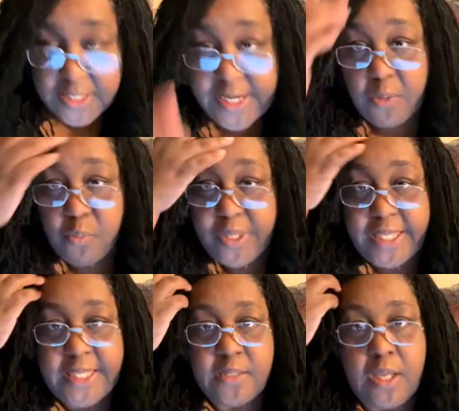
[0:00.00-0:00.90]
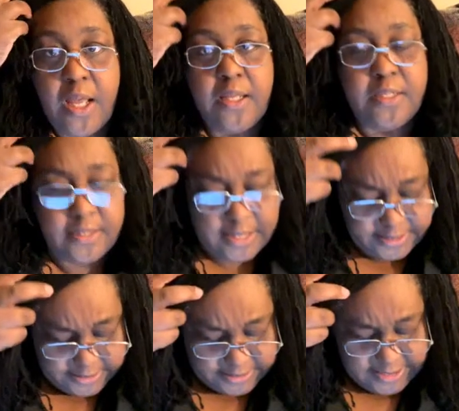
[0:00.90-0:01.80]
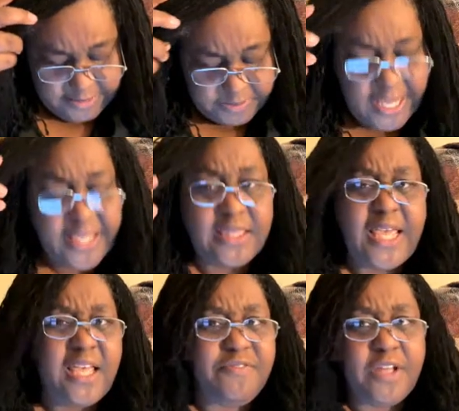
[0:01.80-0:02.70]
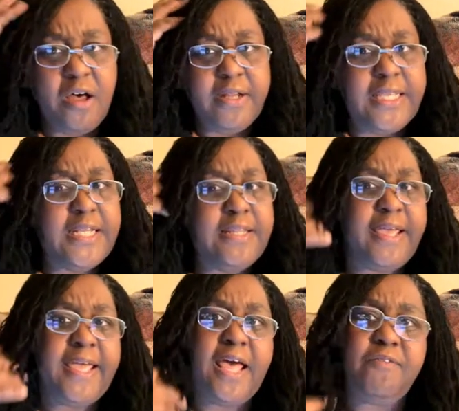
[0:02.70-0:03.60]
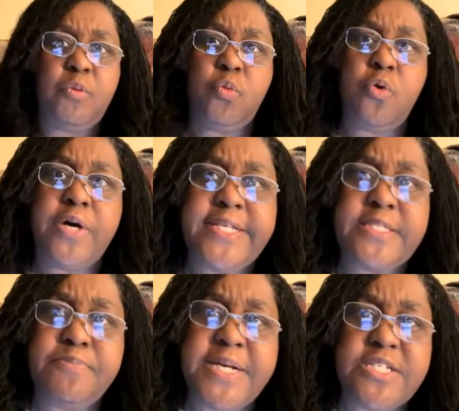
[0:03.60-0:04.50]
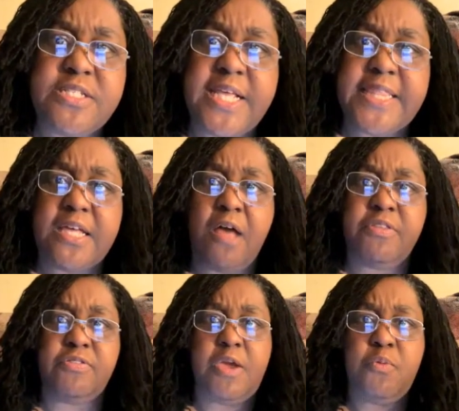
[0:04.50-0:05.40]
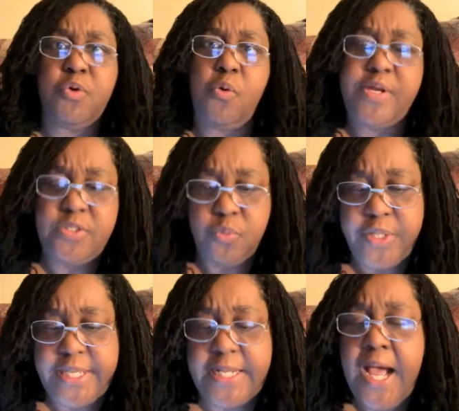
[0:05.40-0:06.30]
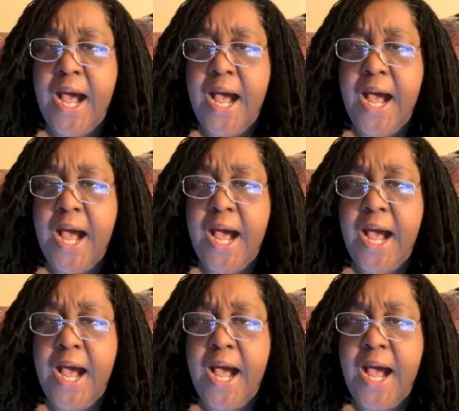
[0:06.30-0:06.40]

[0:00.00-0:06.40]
Now, Wicked seems like they have gone in and they haven't won as much as they thought that they were going to win.